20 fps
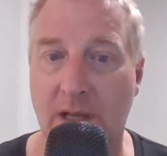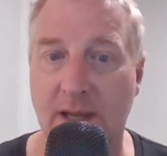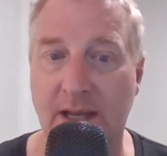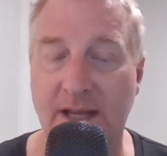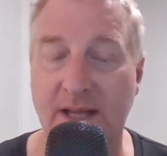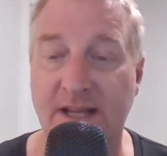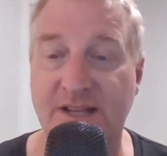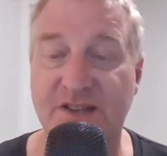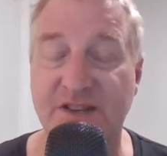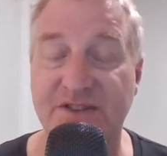
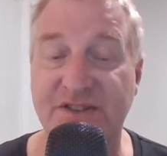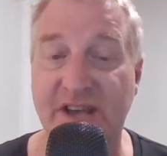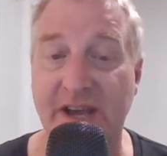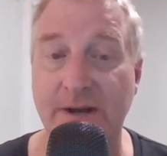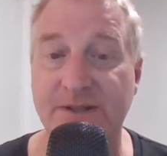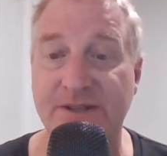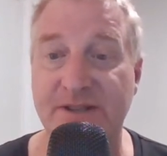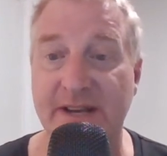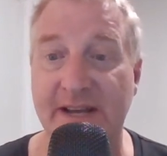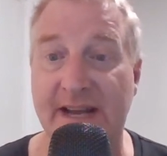It's the
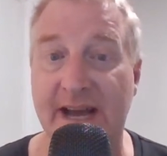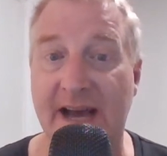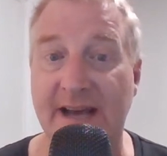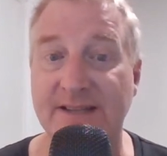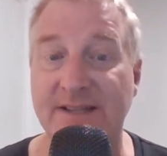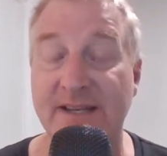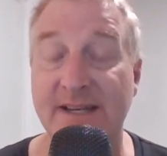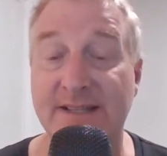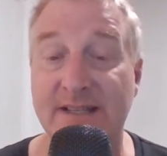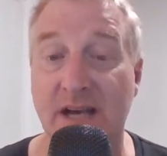scarcity,
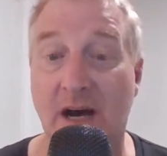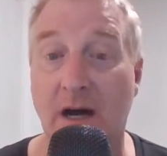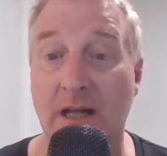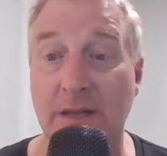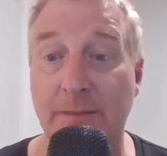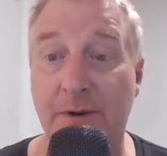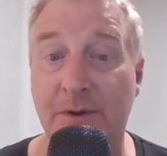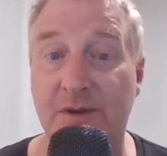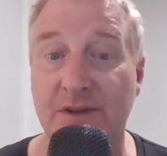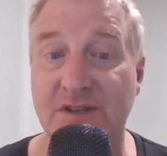guys. It's all
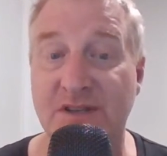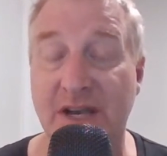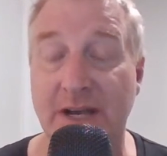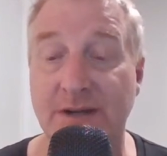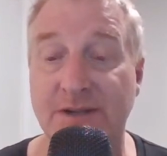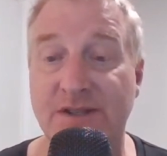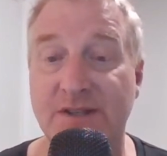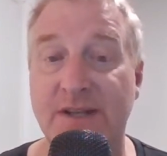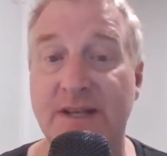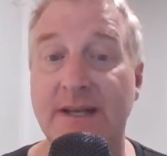about the
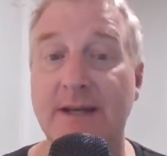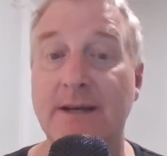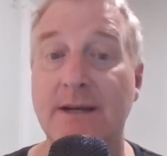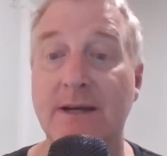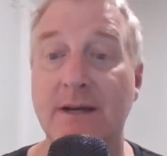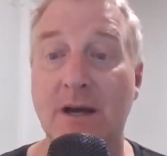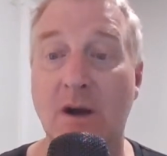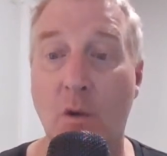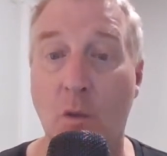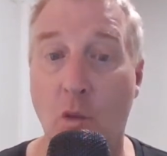scarcity.
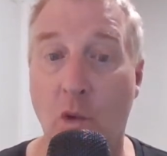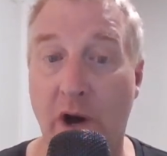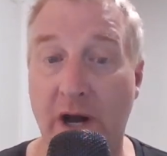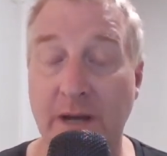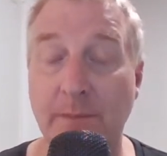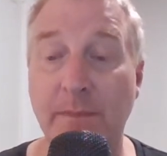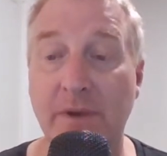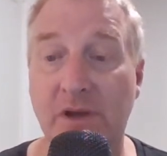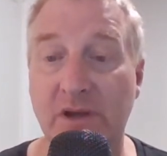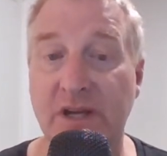
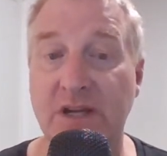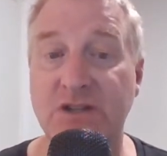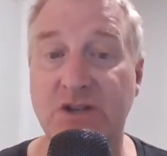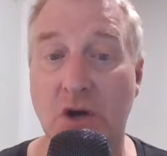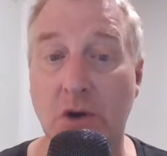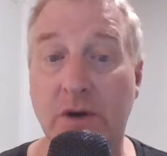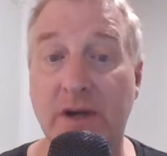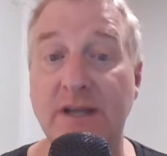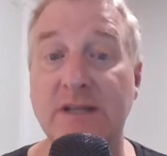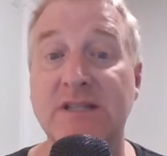1 million
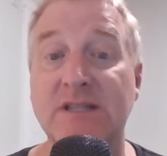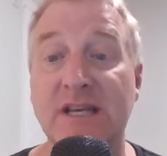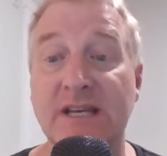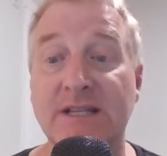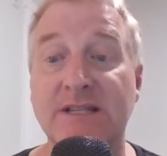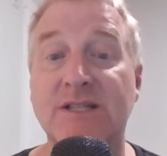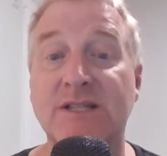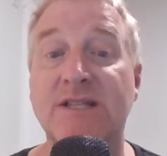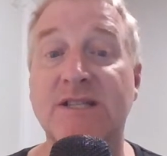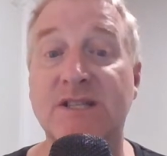tokens
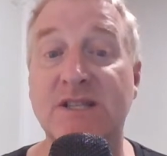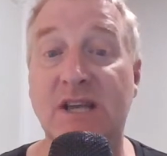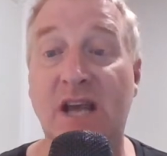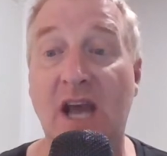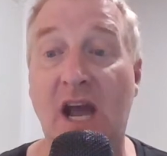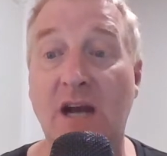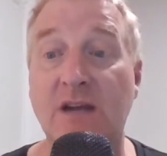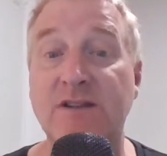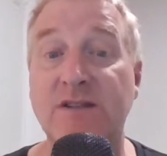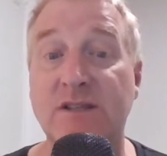is
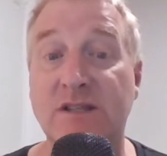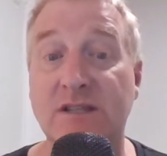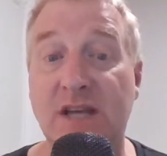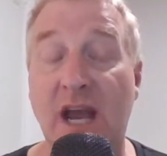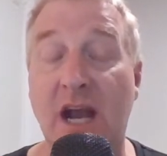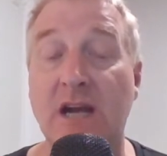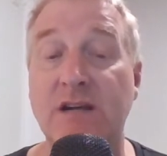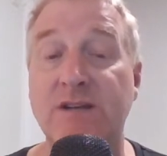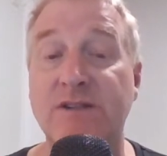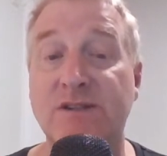scarce,
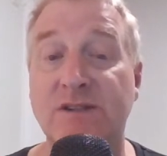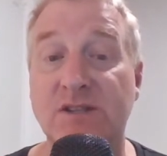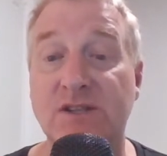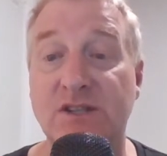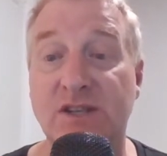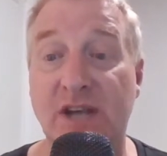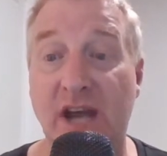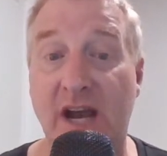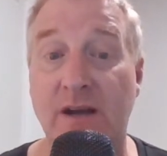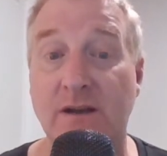scarce,
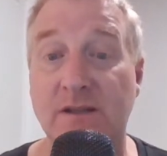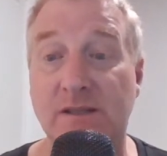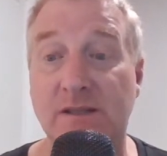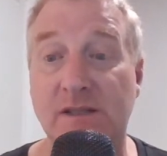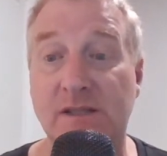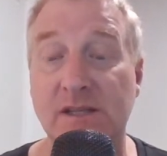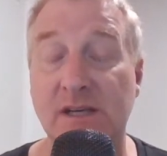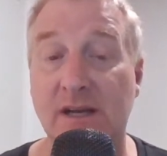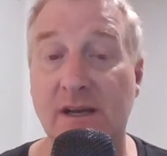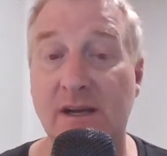
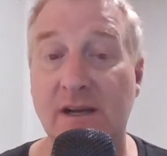scarce.